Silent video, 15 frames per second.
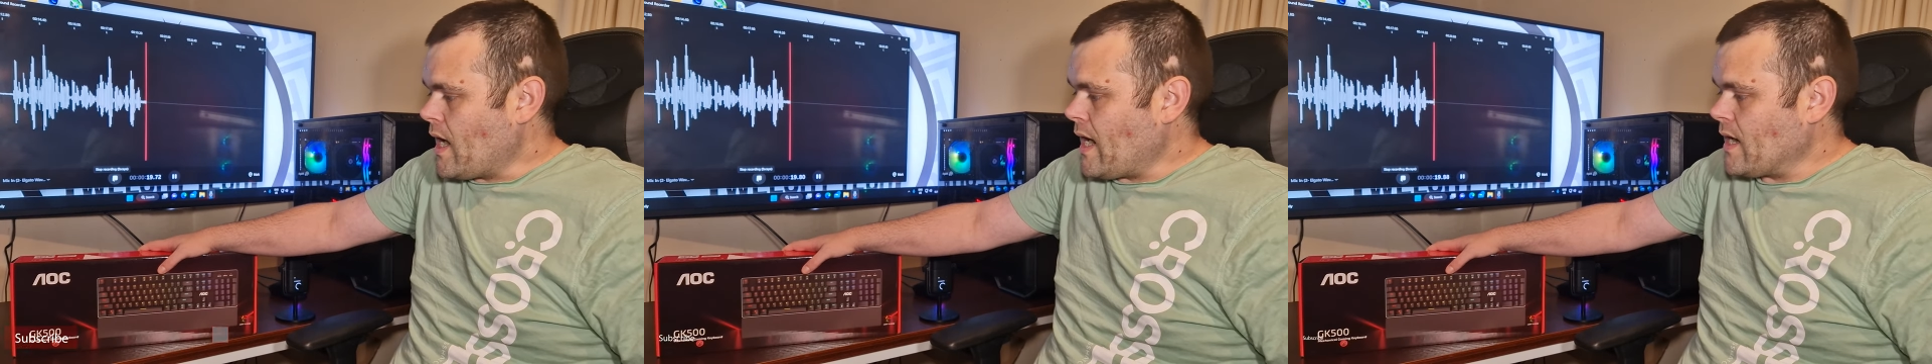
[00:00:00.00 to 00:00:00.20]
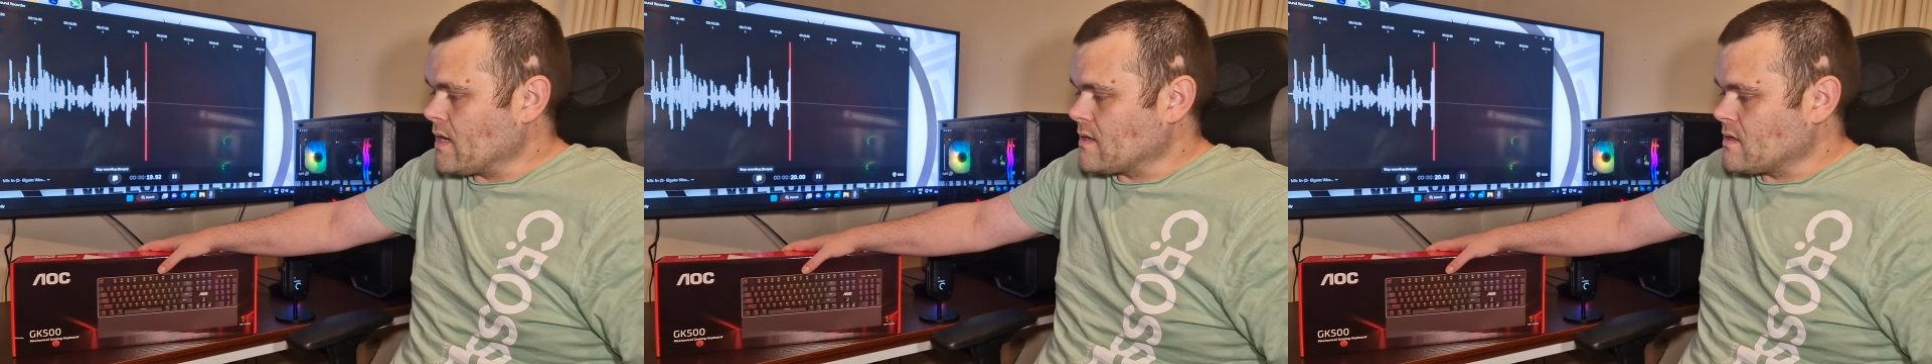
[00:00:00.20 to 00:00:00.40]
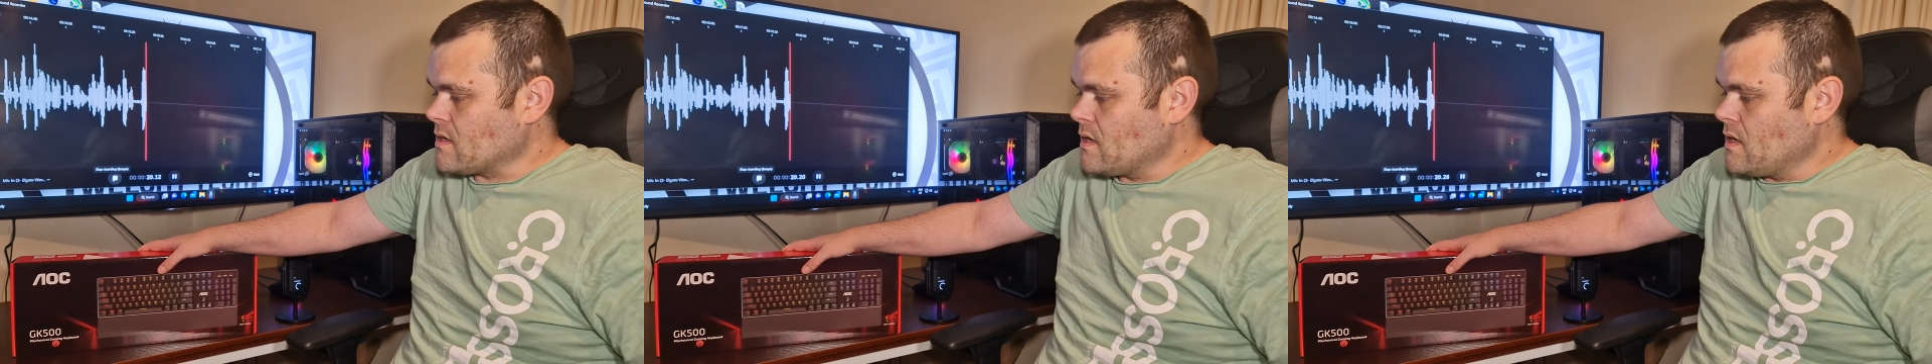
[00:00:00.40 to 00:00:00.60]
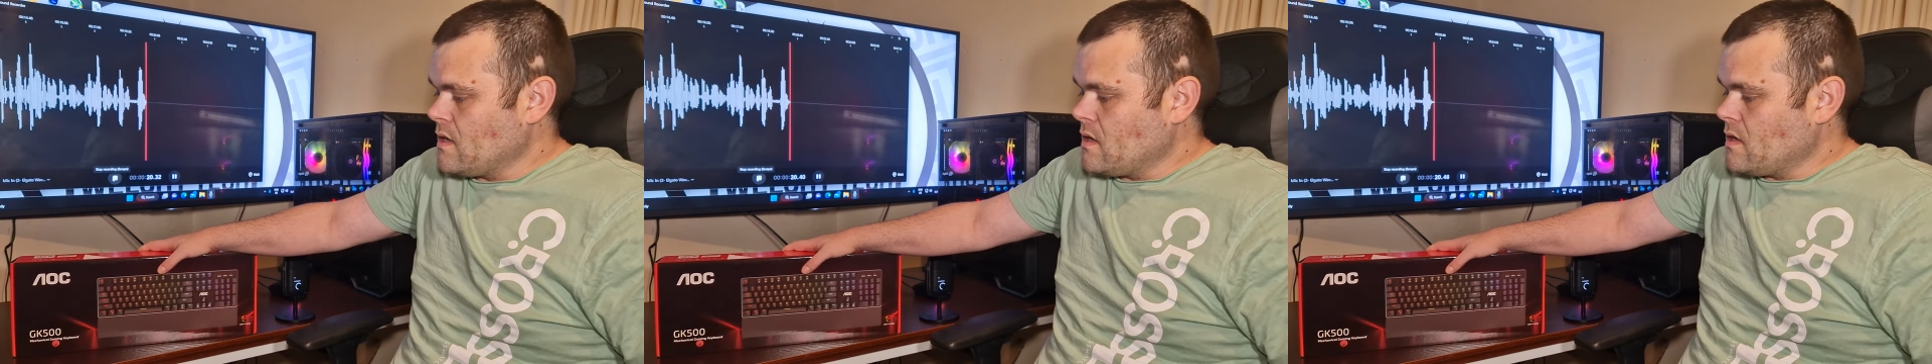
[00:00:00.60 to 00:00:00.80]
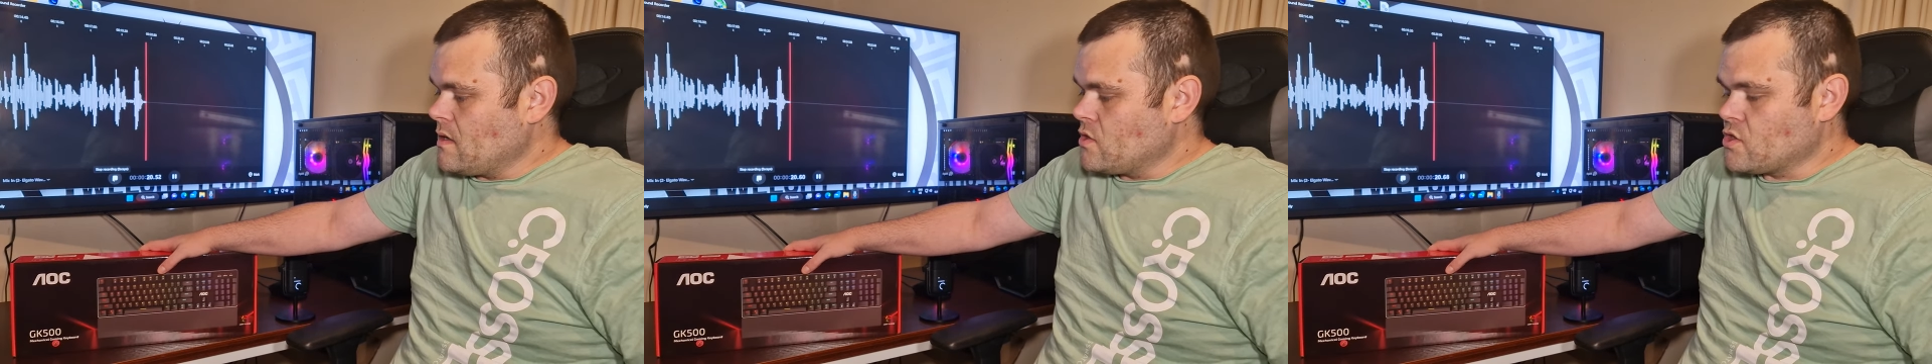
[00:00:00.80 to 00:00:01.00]
and
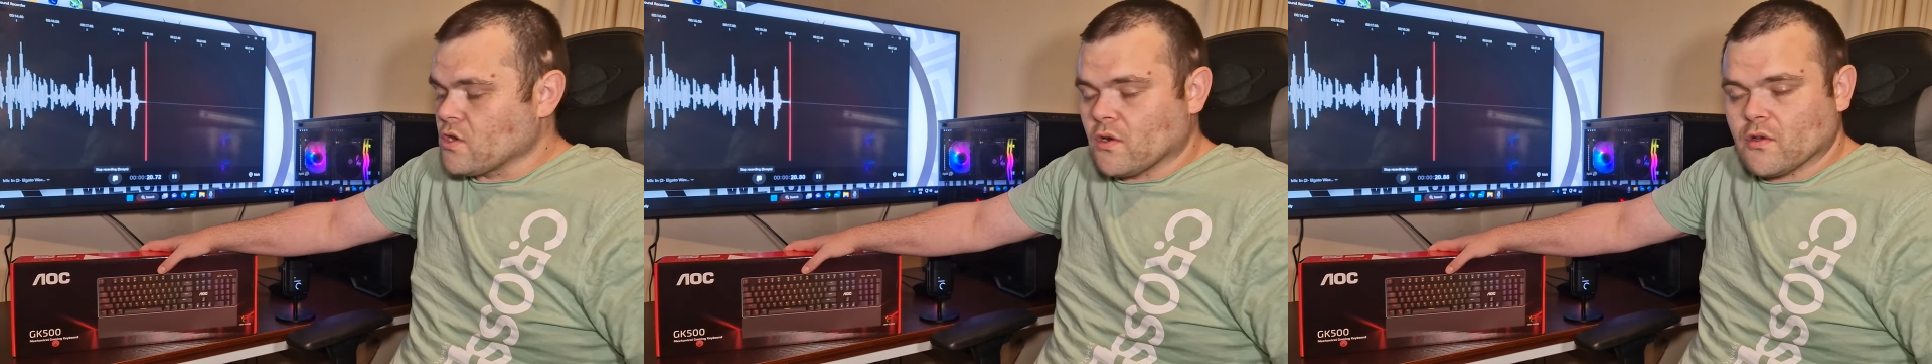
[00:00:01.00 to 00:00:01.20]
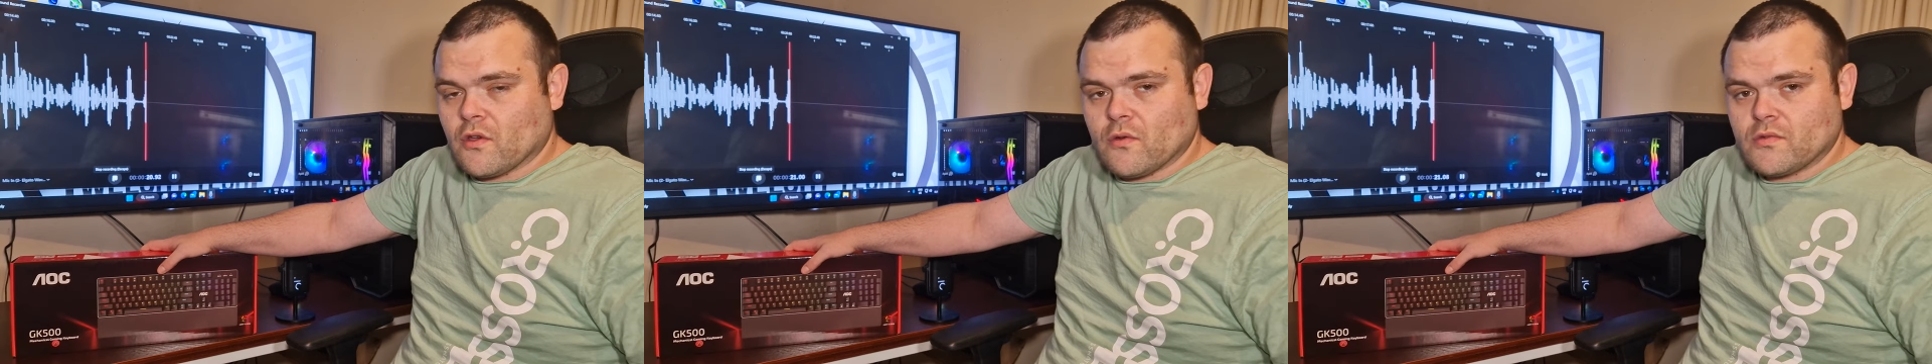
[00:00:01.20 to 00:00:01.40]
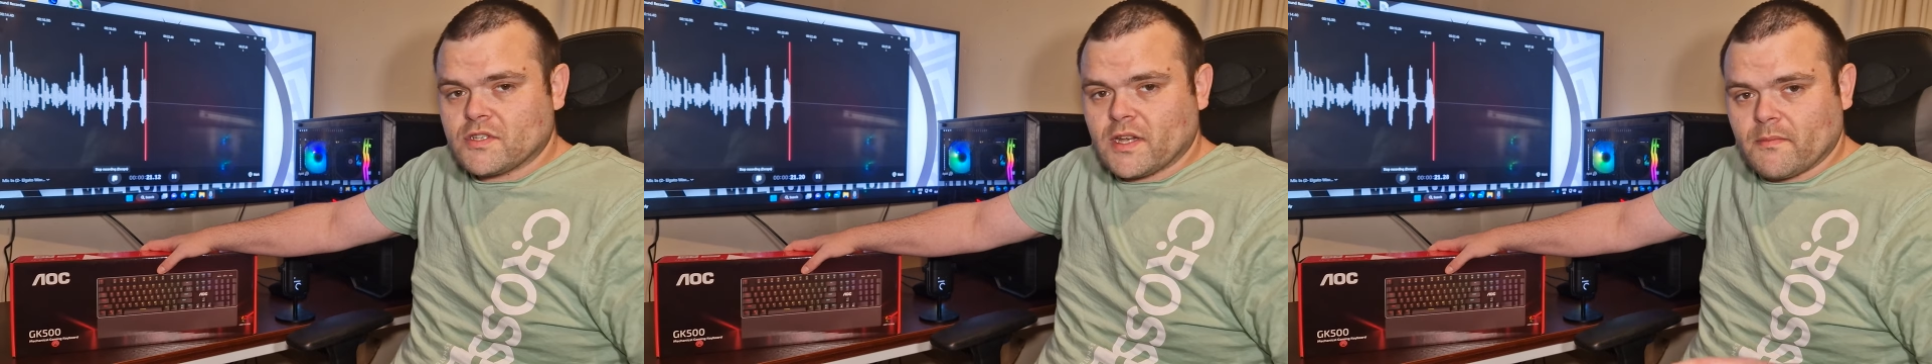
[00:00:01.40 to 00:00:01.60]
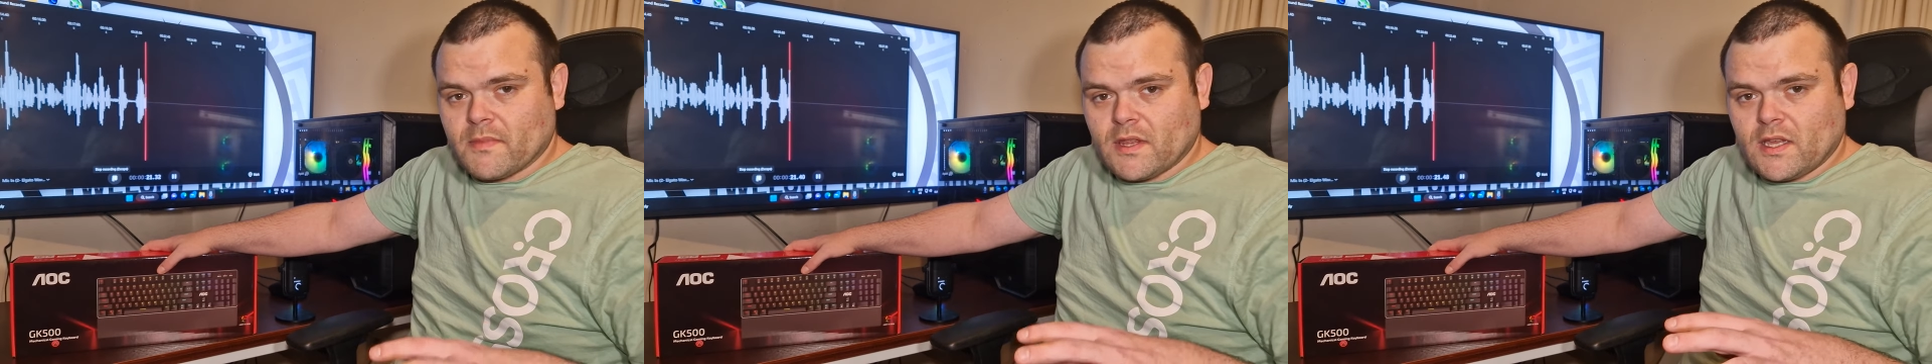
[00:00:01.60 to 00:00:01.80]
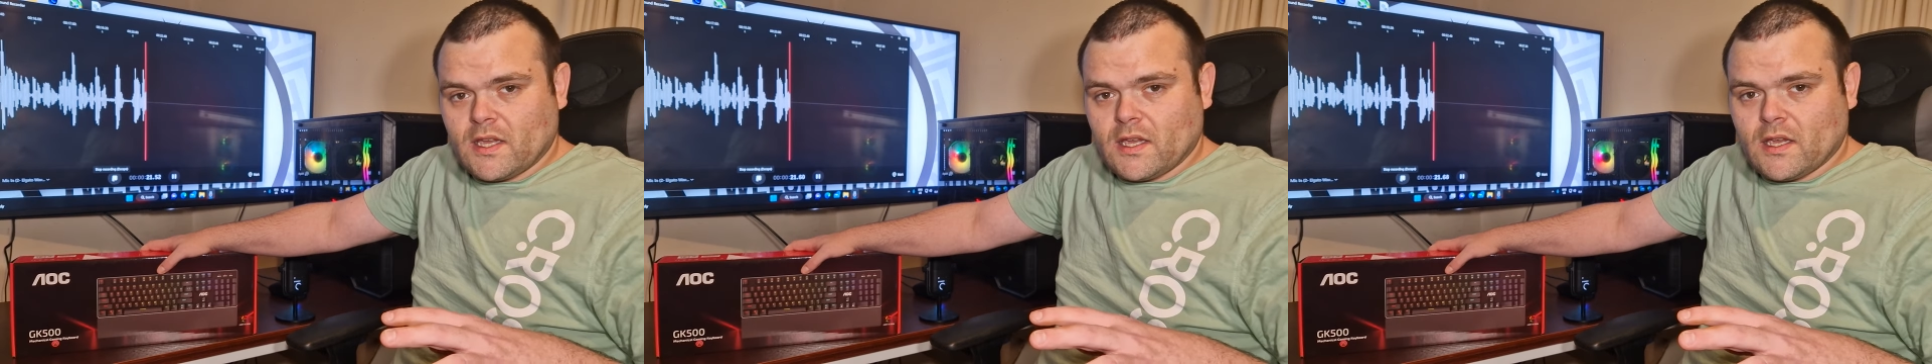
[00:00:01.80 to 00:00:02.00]
show you
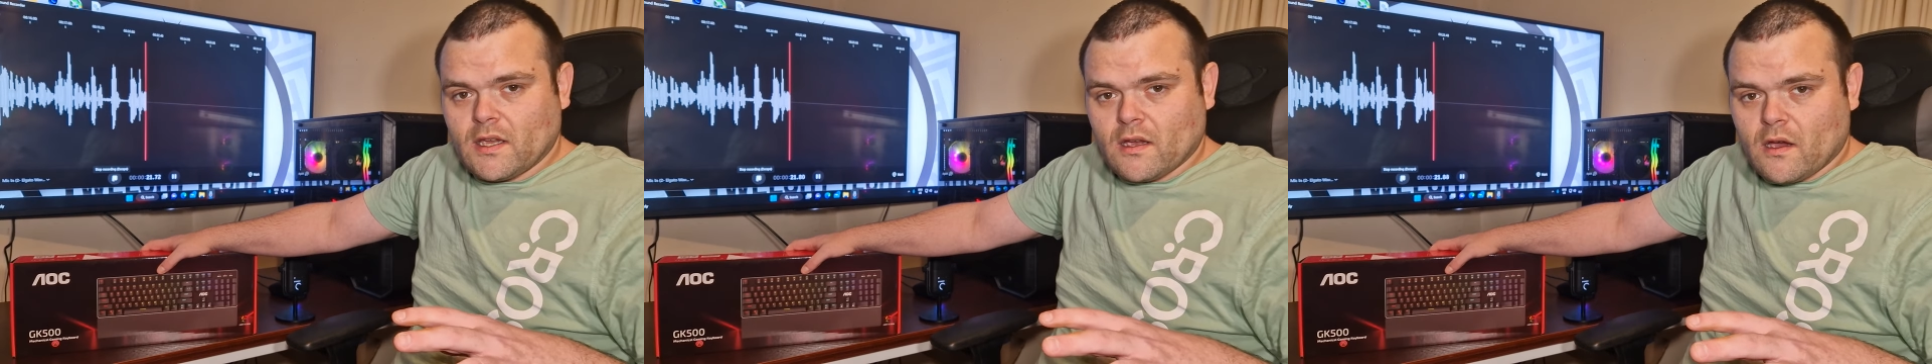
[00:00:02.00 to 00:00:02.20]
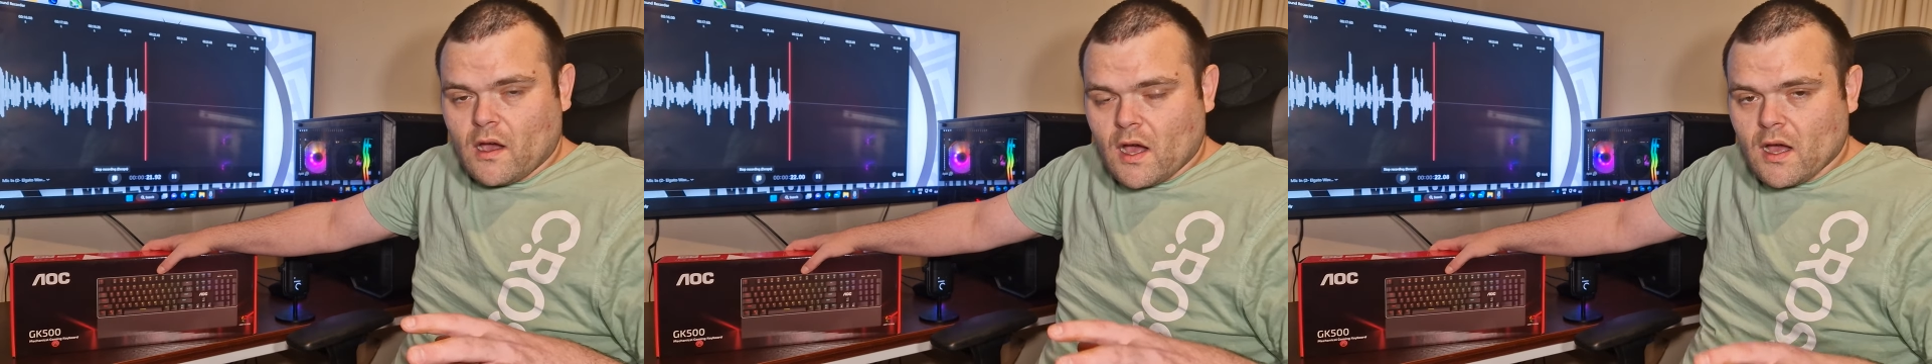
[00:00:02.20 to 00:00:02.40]
some of the